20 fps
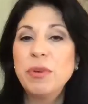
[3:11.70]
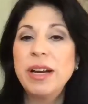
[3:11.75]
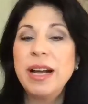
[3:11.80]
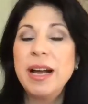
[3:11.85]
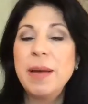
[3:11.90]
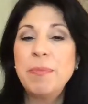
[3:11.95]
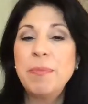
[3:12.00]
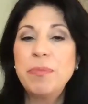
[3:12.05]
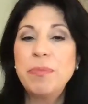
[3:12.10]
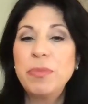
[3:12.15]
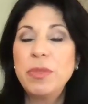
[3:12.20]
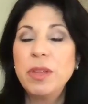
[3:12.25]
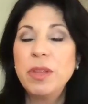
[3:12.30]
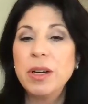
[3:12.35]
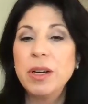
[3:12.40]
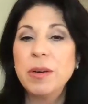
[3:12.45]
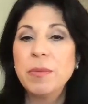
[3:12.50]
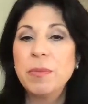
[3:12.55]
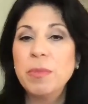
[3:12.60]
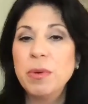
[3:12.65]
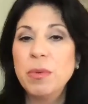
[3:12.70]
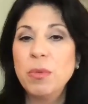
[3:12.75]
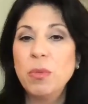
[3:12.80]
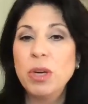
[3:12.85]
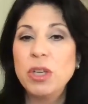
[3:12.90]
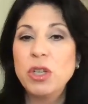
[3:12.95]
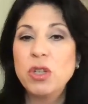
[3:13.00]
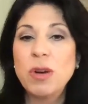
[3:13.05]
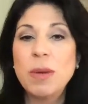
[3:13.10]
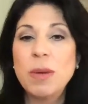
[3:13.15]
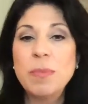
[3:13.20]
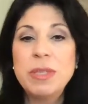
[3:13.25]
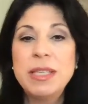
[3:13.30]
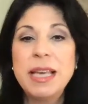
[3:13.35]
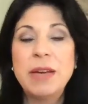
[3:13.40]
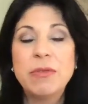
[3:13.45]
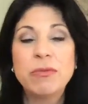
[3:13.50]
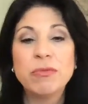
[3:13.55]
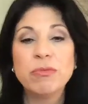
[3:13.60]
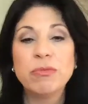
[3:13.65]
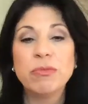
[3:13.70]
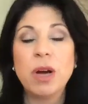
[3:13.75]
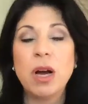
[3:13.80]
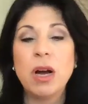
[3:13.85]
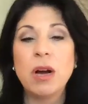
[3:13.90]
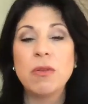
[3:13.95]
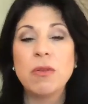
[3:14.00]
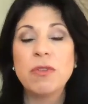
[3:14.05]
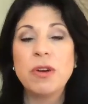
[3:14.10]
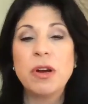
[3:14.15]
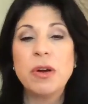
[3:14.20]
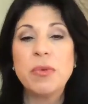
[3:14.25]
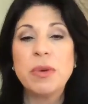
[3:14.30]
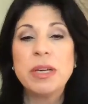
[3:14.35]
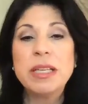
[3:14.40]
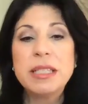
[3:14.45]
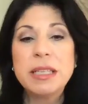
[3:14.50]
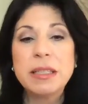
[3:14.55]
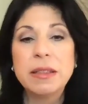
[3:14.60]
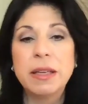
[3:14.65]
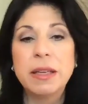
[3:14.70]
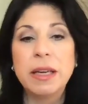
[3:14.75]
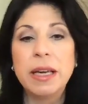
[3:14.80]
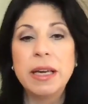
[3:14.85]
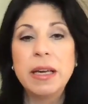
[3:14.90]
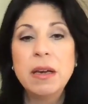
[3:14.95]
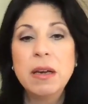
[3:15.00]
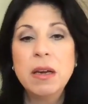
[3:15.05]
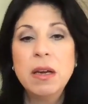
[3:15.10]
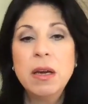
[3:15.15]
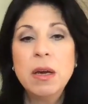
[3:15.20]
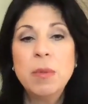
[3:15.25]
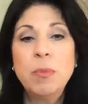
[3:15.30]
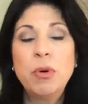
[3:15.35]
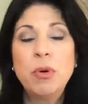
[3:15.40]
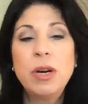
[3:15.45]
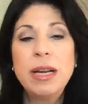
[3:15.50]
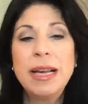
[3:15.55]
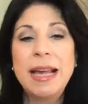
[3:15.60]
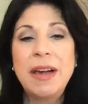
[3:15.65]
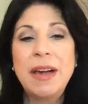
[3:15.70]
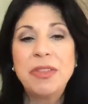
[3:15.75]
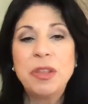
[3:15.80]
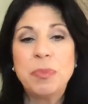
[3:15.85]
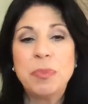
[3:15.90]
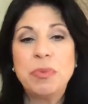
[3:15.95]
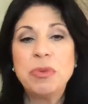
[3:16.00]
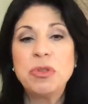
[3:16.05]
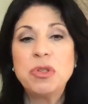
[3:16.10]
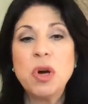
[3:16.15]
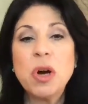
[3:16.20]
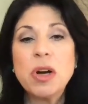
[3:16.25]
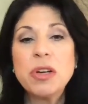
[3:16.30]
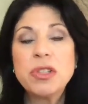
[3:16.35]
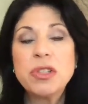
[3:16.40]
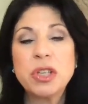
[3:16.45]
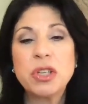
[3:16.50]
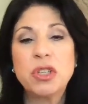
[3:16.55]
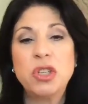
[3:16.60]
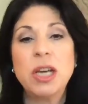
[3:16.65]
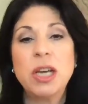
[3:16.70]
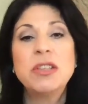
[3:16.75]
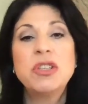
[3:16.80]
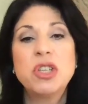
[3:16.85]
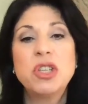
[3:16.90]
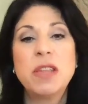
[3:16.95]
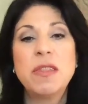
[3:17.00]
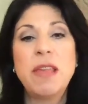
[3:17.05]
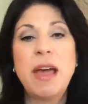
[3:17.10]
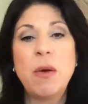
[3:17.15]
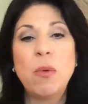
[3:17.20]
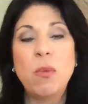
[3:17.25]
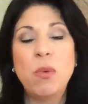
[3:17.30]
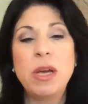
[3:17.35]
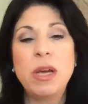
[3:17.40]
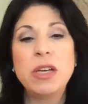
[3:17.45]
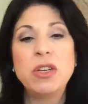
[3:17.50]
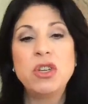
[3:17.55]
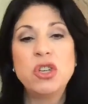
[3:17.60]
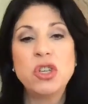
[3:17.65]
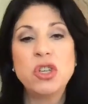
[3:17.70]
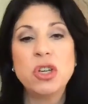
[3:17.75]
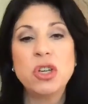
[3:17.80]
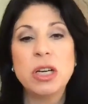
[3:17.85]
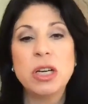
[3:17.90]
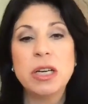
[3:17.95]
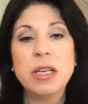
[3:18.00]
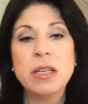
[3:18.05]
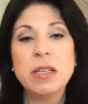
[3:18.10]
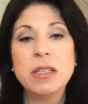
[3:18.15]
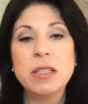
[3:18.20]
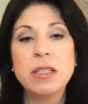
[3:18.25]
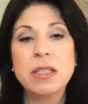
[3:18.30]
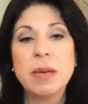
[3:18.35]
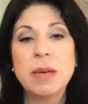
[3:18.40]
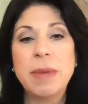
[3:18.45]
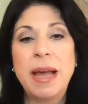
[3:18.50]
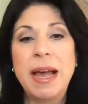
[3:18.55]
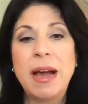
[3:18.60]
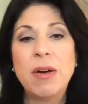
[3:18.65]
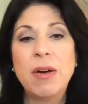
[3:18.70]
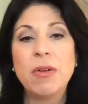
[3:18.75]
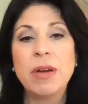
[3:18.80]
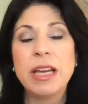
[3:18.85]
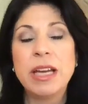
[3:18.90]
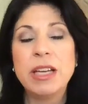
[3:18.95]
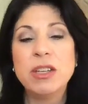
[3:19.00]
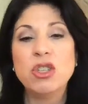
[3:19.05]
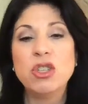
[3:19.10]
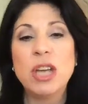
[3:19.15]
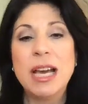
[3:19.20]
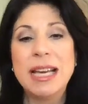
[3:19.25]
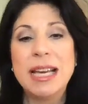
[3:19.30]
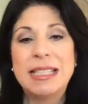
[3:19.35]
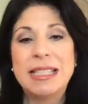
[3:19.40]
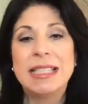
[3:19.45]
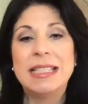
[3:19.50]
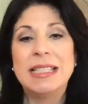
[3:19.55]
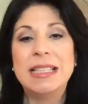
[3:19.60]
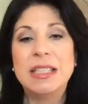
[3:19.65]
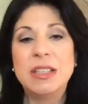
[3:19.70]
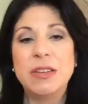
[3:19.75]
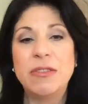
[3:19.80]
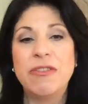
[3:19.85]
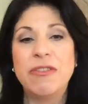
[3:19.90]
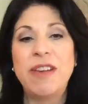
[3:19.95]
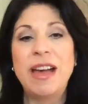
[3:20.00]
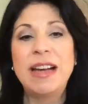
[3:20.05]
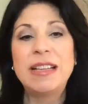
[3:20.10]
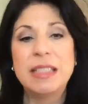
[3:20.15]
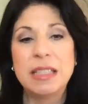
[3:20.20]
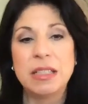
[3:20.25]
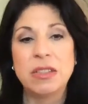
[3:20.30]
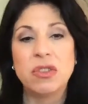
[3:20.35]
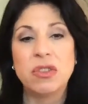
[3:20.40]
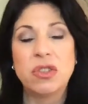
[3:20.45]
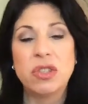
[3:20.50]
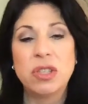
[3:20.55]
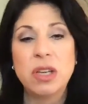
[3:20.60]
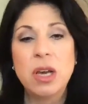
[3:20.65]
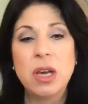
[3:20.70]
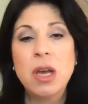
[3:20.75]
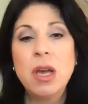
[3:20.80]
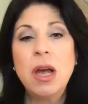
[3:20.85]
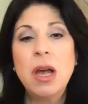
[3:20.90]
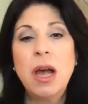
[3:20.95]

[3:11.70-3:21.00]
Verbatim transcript: up what Trump said very recently, putting out the bizarre suggestion that we should somehow ingest disinfectants, and